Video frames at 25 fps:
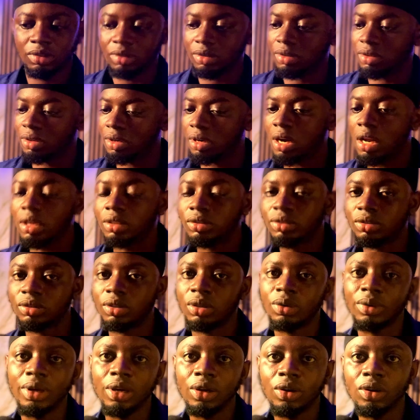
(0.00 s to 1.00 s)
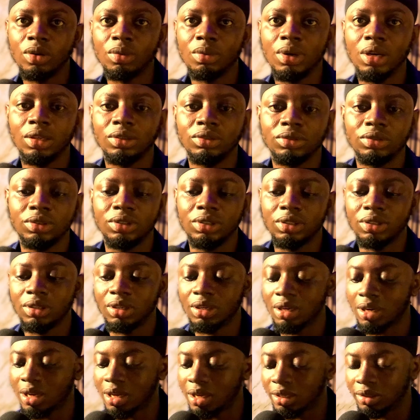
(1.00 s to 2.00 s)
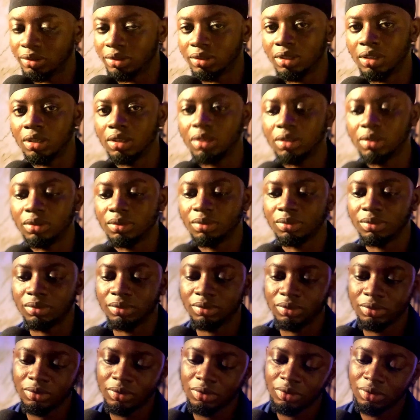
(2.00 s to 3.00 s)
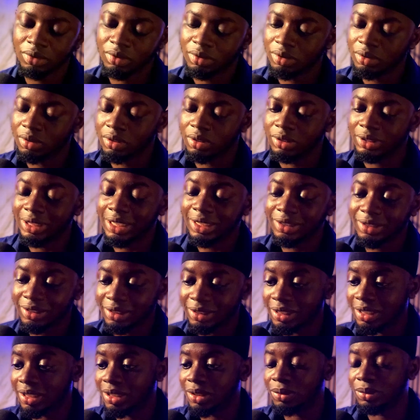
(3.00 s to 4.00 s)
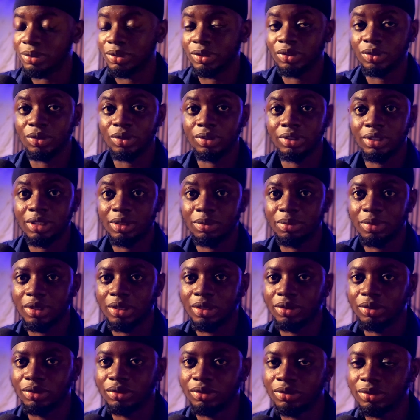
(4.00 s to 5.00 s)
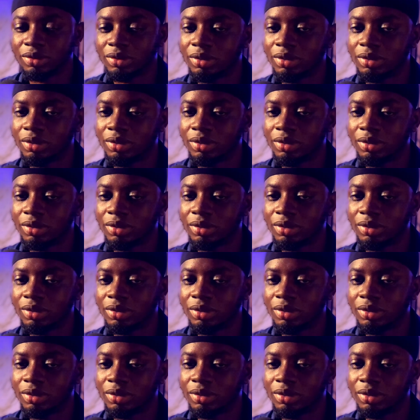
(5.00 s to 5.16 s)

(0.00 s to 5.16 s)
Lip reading: Alright, so welcome back to the class. Yesterday we talked about